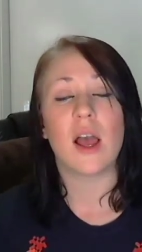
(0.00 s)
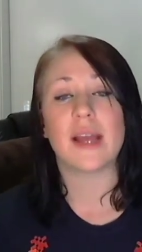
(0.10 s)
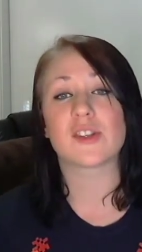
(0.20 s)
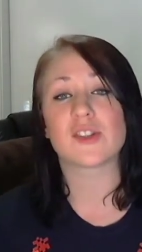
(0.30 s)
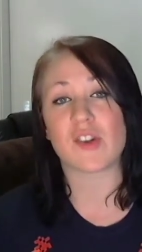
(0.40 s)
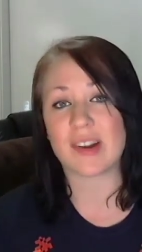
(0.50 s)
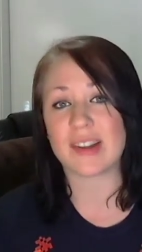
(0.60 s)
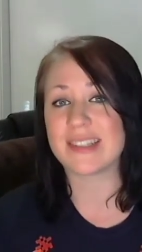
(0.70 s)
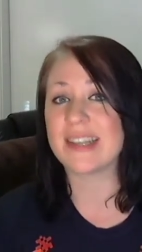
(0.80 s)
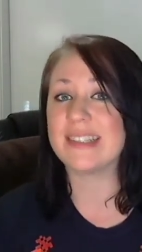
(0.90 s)
It
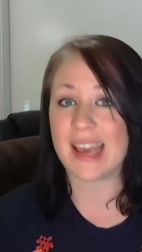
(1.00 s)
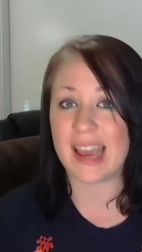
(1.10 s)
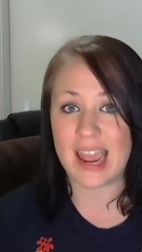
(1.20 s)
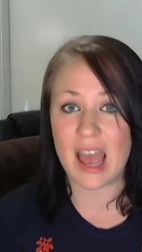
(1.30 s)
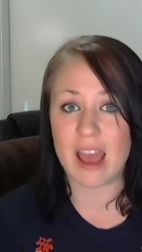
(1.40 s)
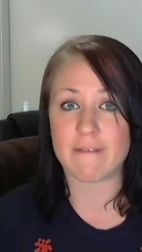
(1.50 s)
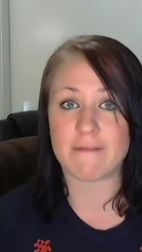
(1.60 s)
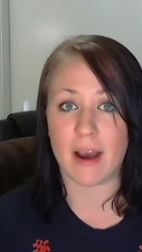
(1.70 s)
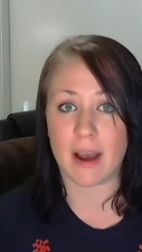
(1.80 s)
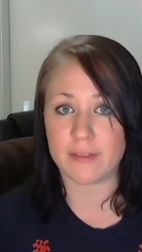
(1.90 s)
started today at
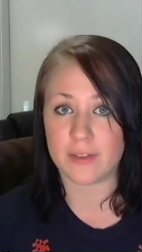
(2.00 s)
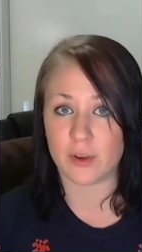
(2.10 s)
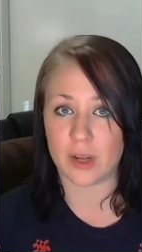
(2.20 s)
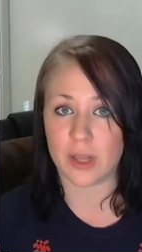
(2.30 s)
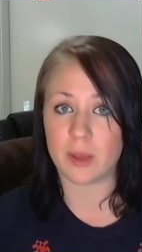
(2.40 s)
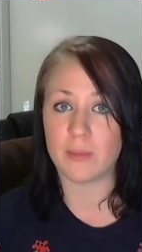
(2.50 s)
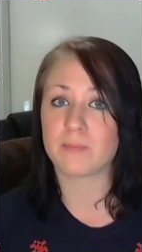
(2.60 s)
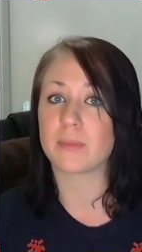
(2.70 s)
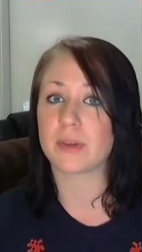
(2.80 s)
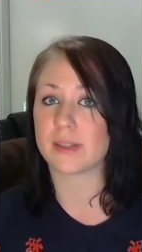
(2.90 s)
five thirty
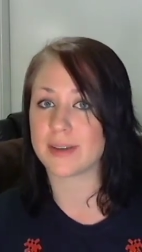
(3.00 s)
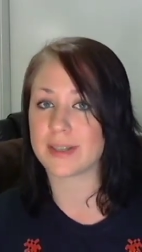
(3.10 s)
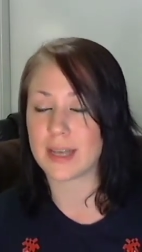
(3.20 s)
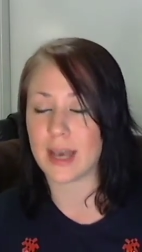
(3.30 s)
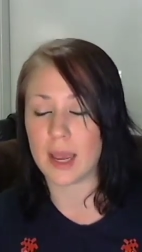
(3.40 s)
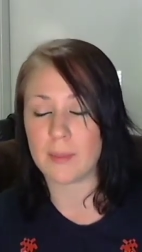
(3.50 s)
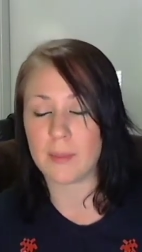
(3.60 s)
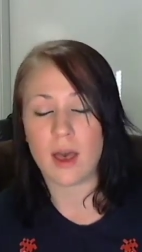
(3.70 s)
Pacific time,